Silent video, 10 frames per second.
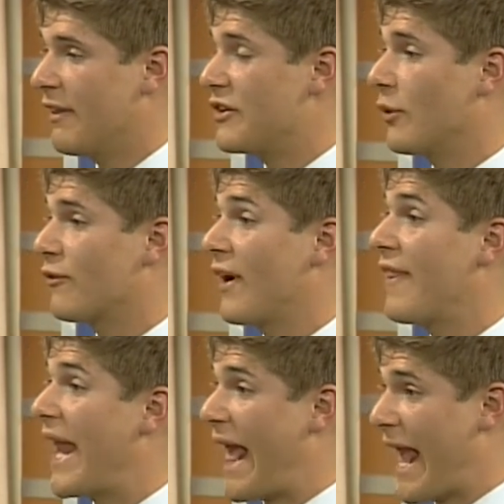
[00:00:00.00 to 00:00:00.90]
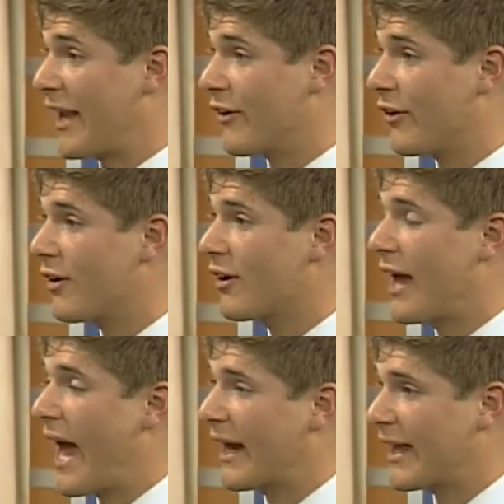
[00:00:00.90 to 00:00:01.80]
that don't find that anchor
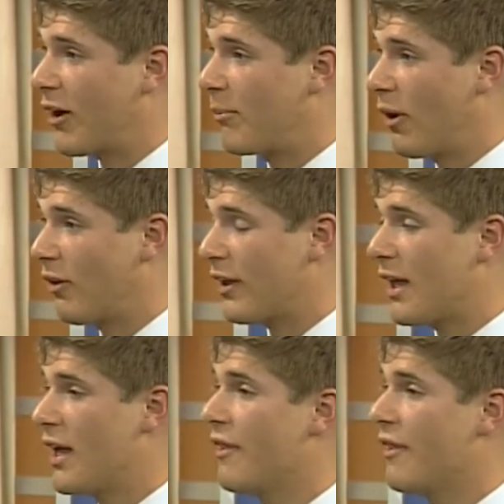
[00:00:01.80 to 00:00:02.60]
at Cal Poly,